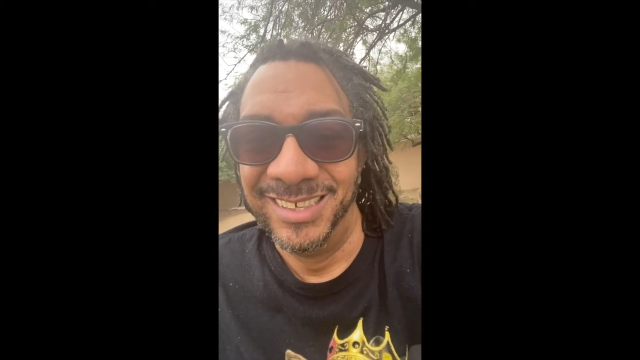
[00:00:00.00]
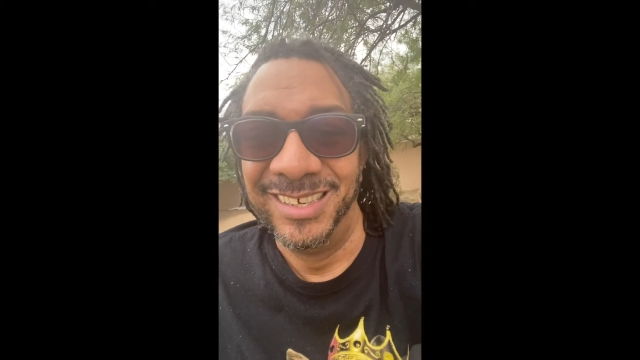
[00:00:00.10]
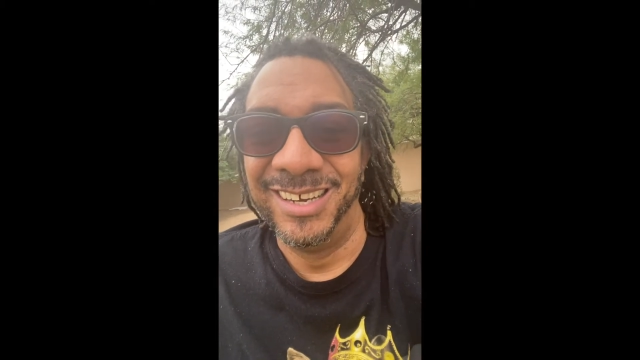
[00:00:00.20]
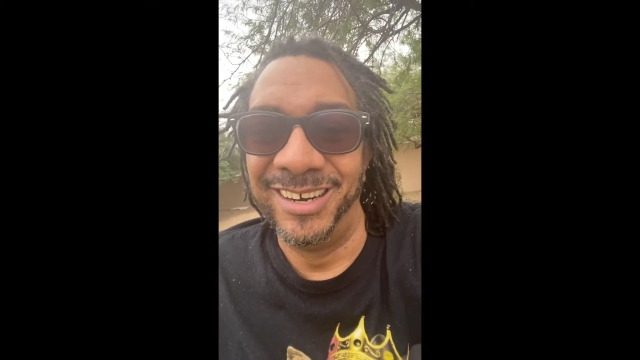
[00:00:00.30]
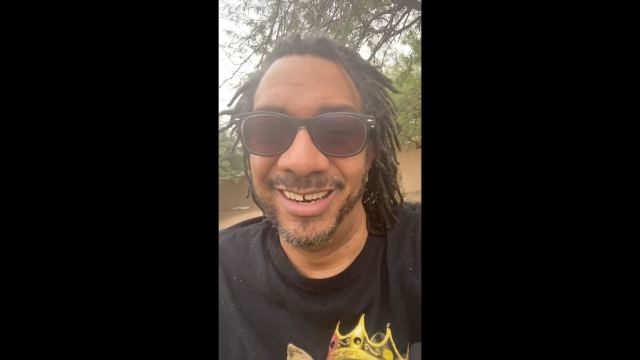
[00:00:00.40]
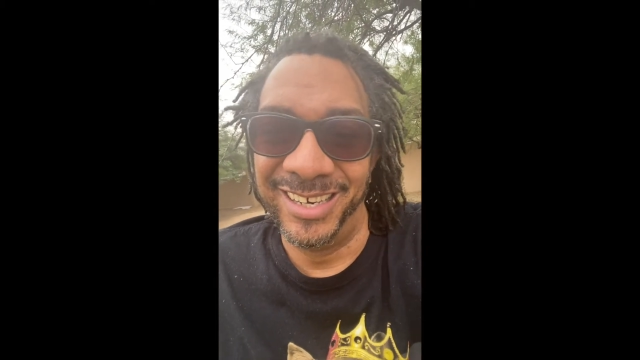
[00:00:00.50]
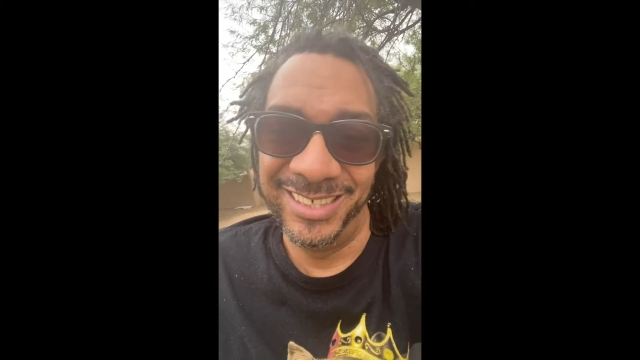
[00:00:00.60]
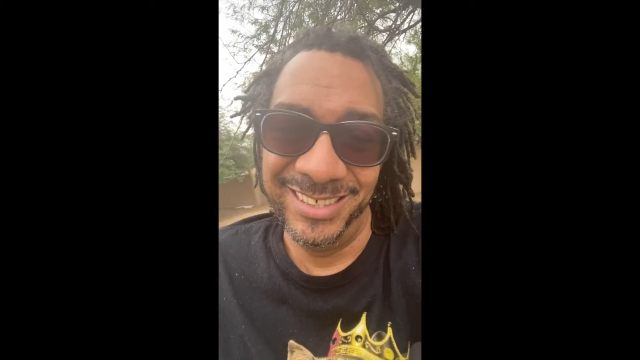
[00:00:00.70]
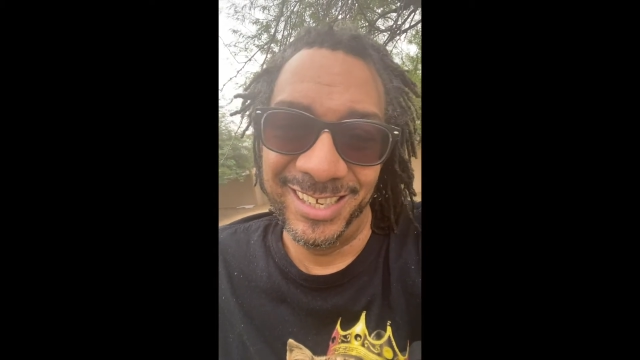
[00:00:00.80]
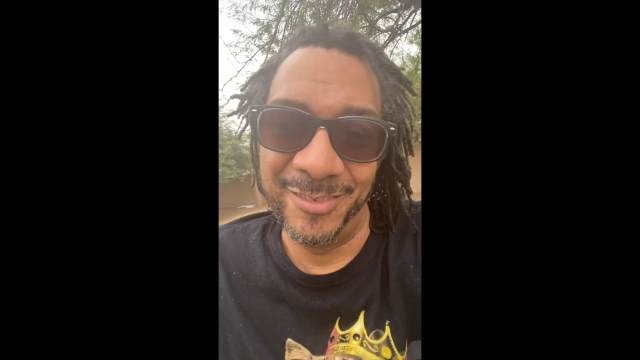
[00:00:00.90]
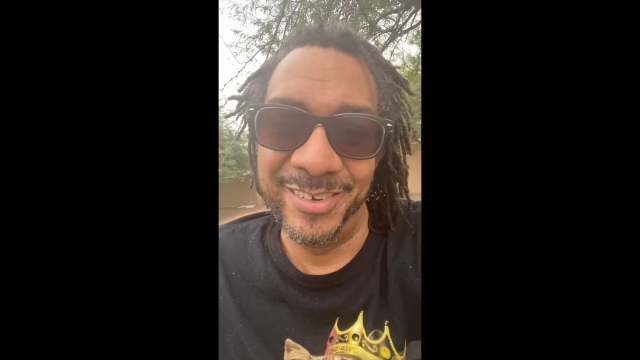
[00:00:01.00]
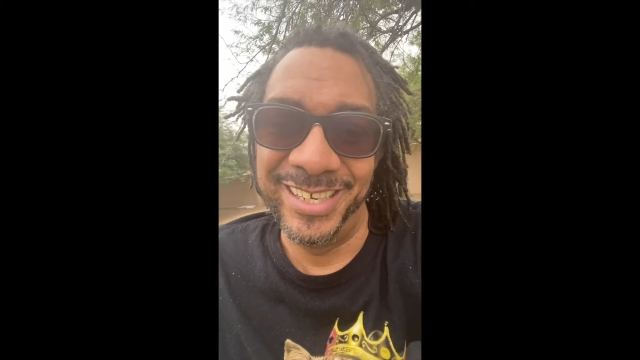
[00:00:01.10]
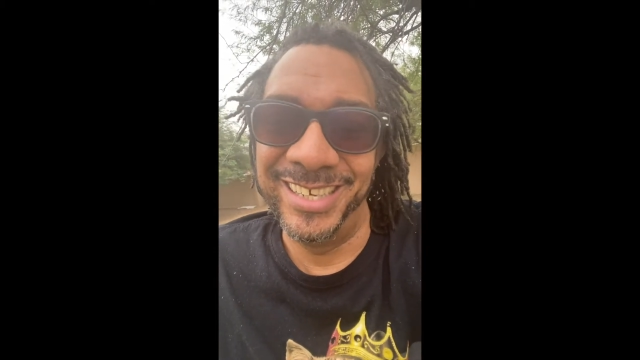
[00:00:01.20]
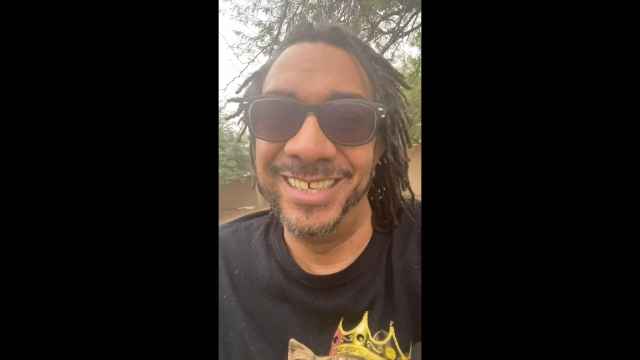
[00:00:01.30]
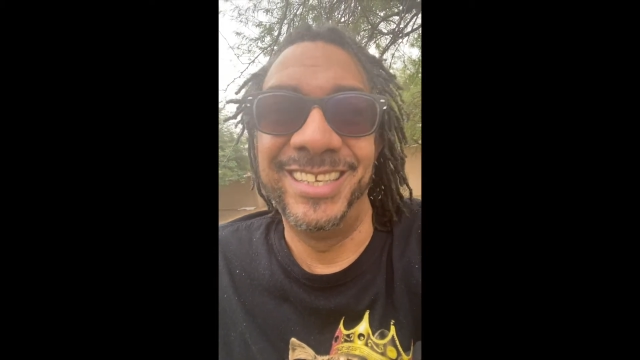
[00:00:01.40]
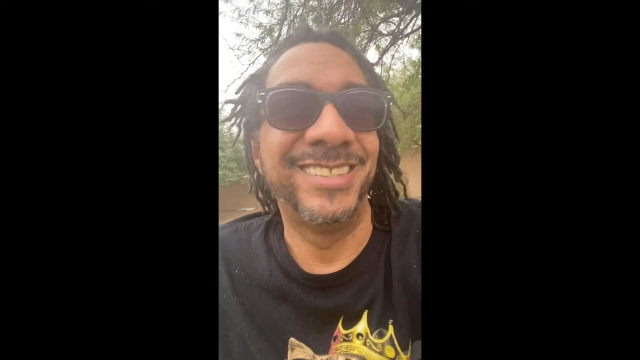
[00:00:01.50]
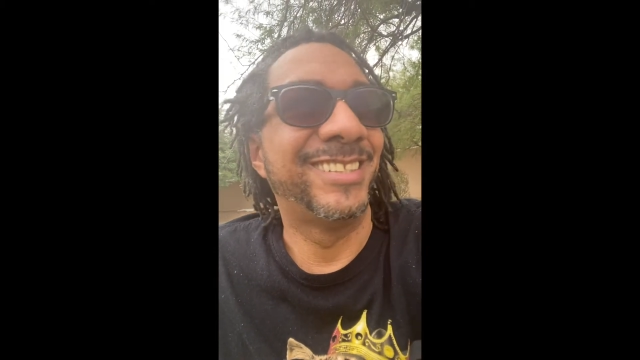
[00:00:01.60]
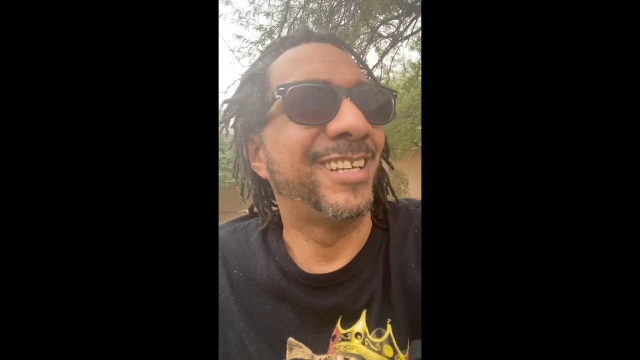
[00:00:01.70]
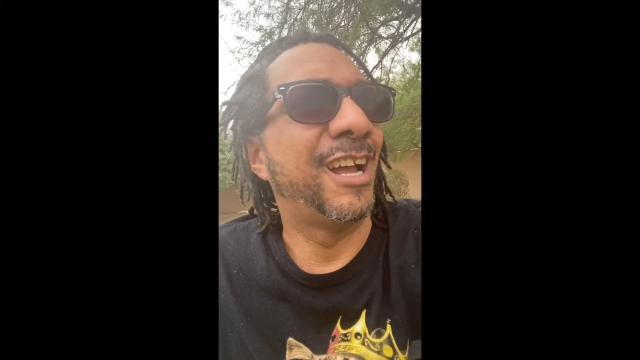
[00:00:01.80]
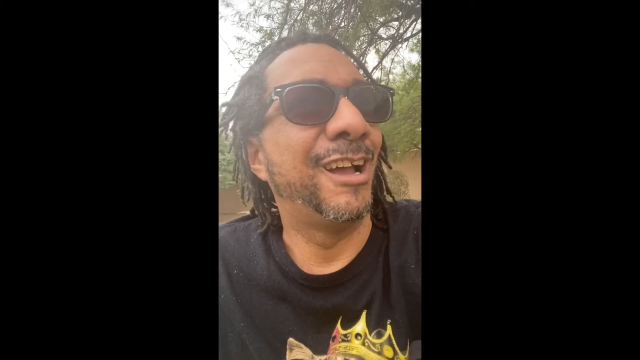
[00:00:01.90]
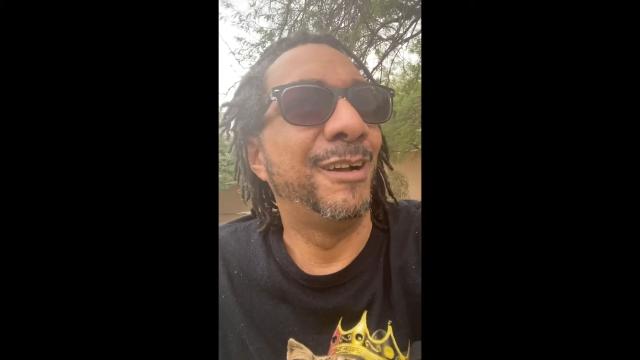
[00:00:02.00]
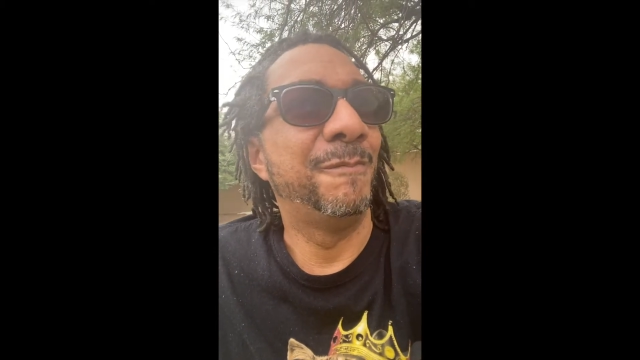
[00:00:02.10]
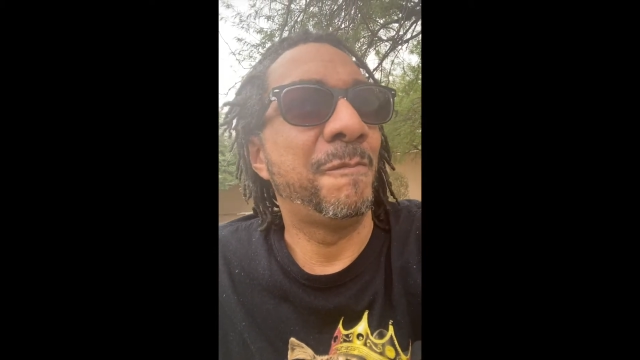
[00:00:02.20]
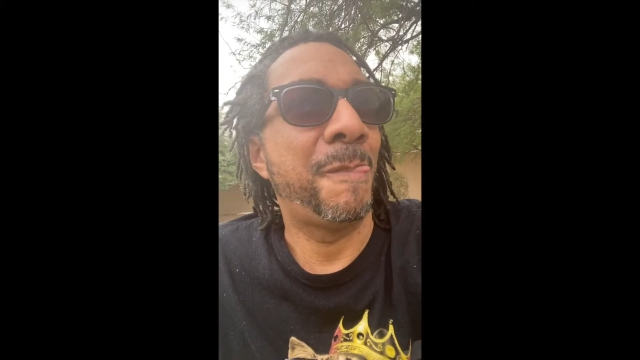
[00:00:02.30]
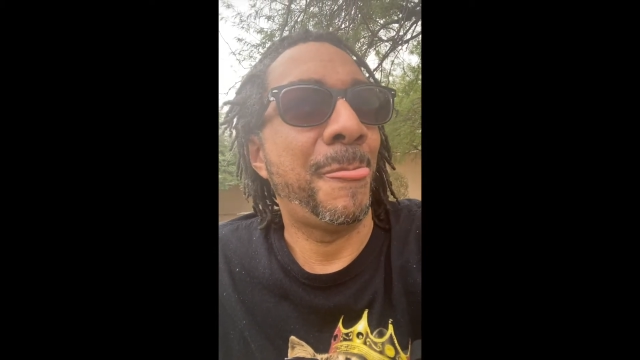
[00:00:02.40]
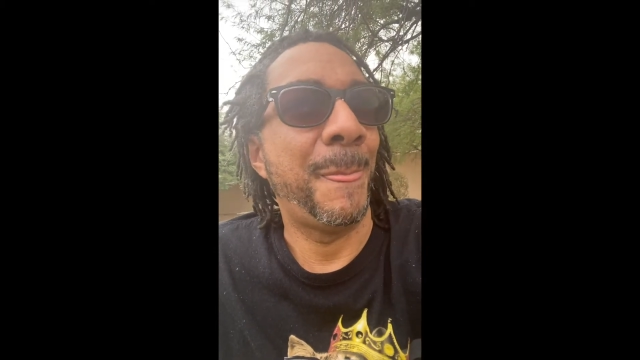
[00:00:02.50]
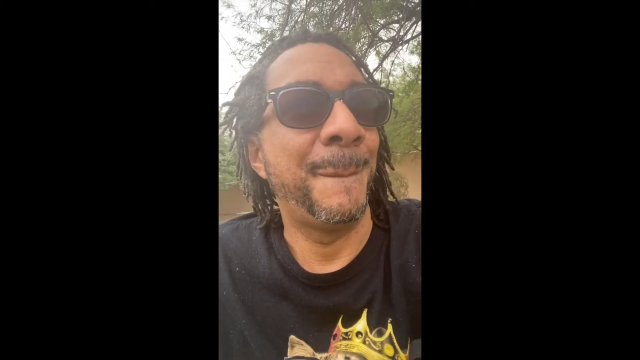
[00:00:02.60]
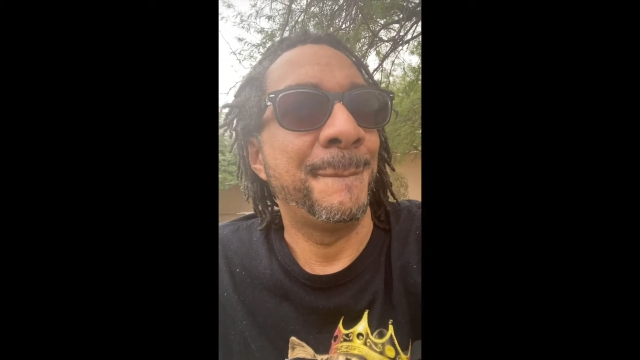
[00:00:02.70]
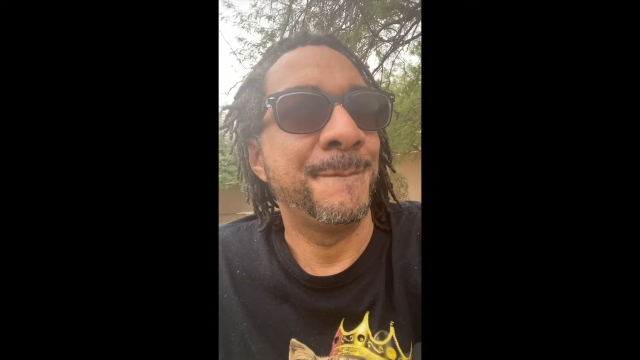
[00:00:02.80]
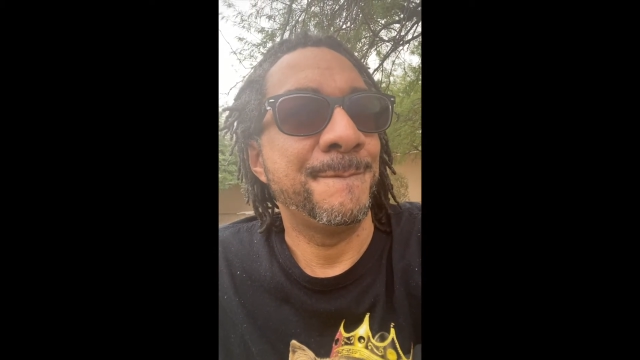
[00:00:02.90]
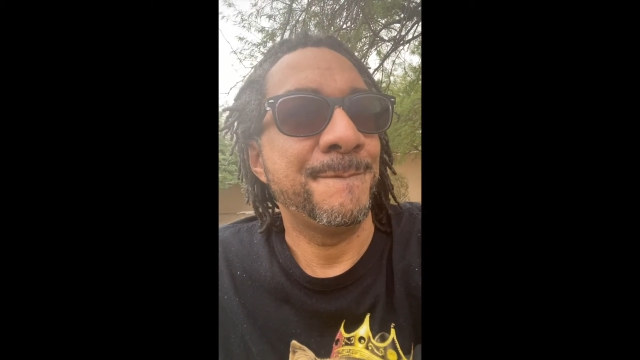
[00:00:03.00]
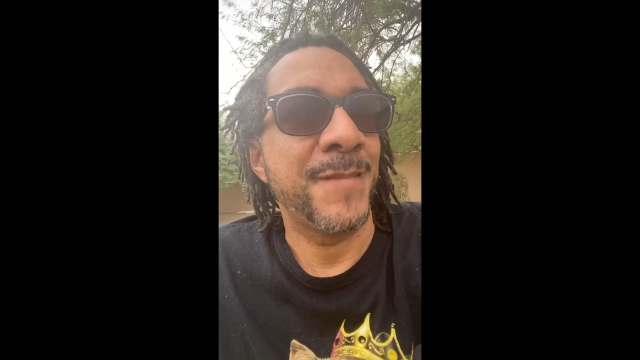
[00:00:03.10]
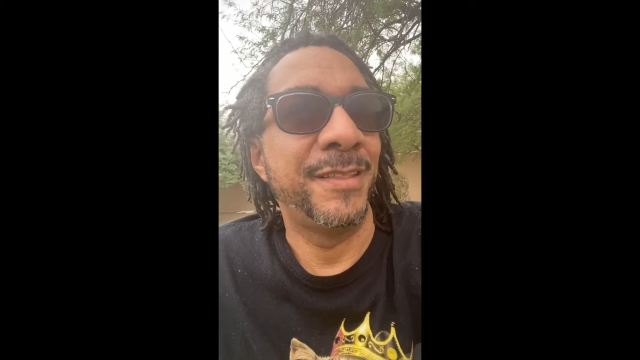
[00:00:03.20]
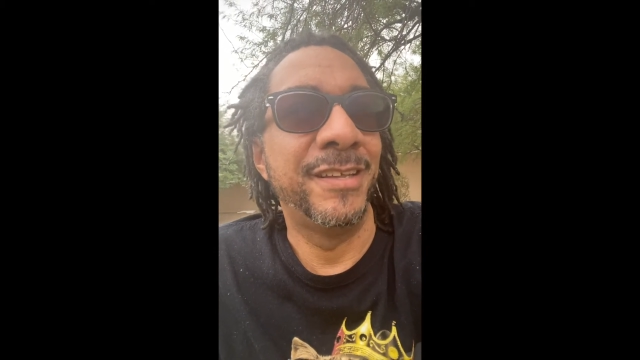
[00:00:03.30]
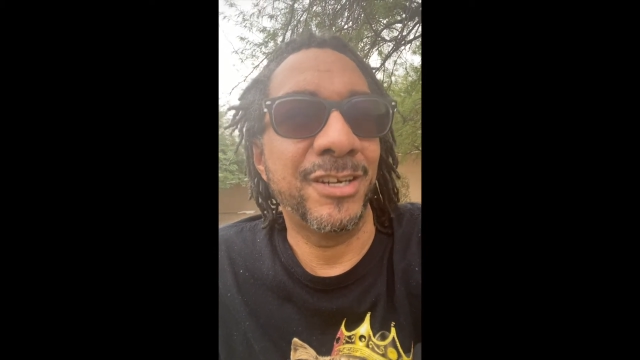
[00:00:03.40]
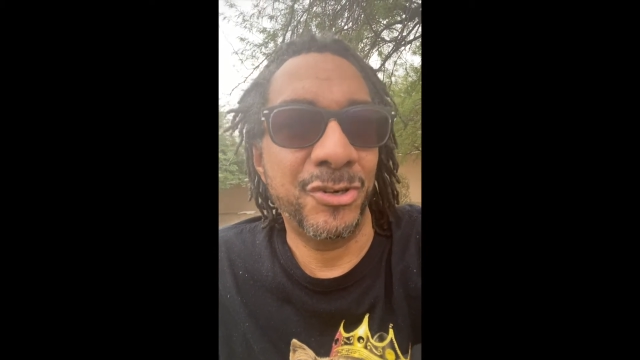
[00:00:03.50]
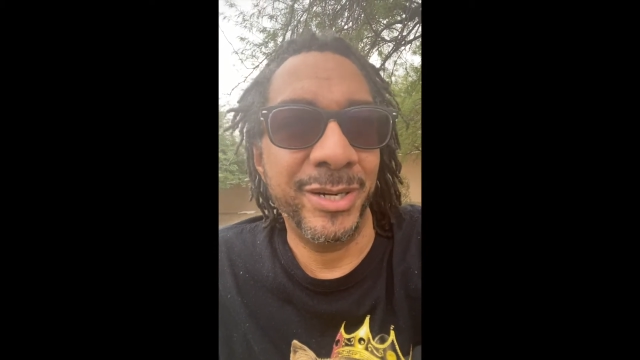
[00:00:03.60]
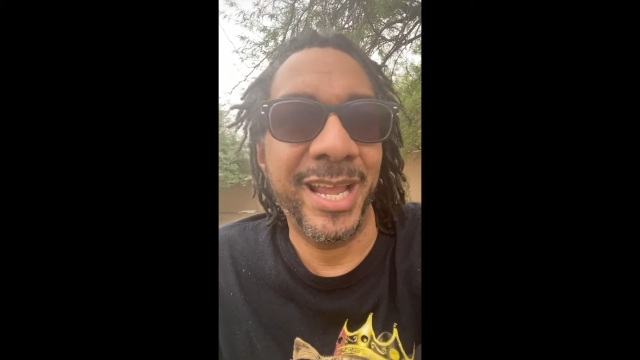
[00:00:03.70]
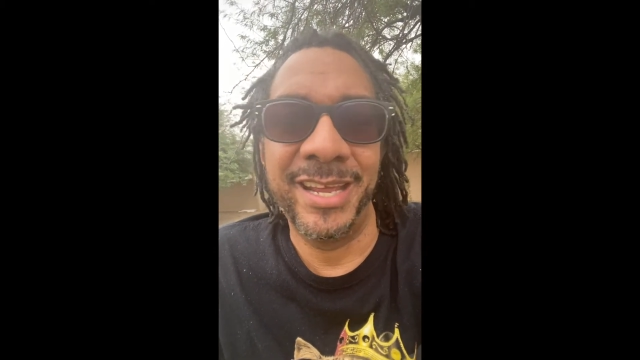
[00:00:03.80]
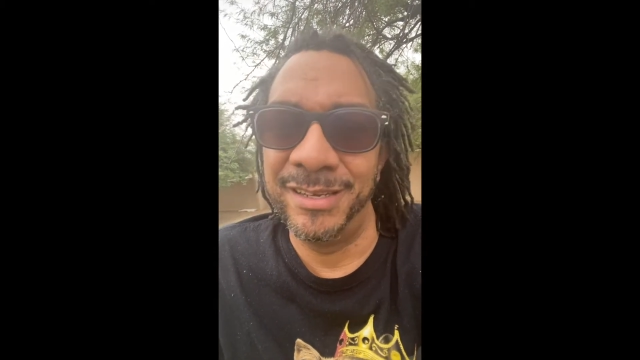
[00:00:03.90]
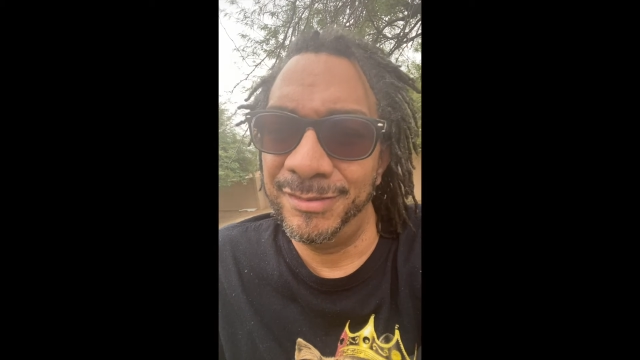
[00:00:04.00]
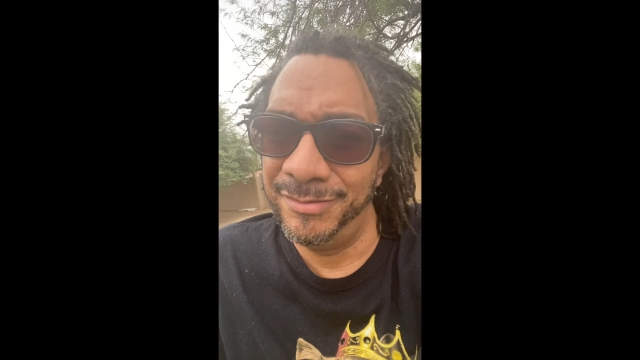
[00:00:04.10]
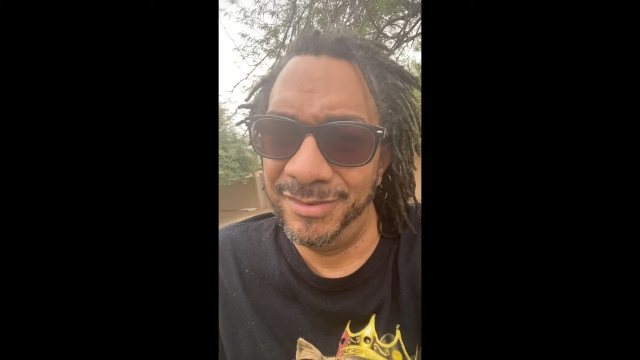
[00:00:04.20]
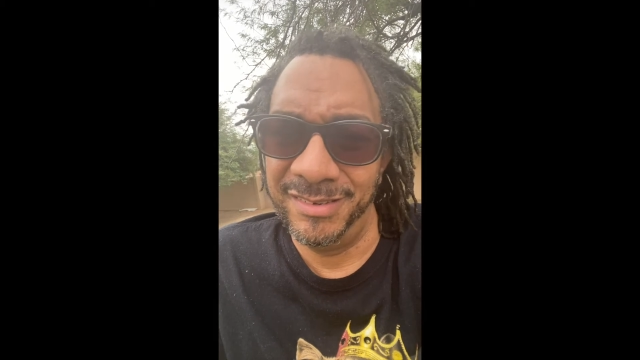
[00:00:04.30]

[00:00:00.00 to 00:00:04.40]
All right. I mean, it's, they're creative,